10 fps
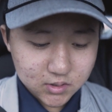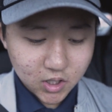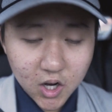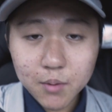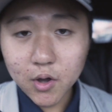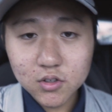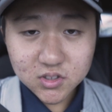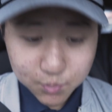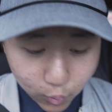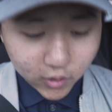Turbo
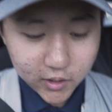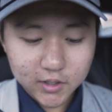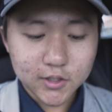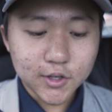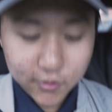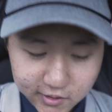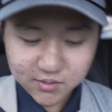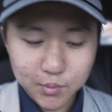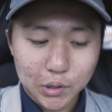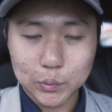Sport
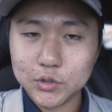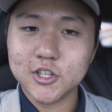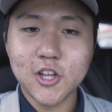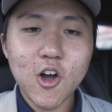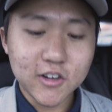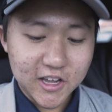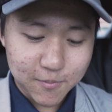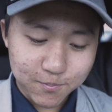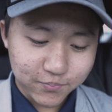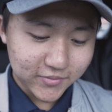Turismo. It's a long name.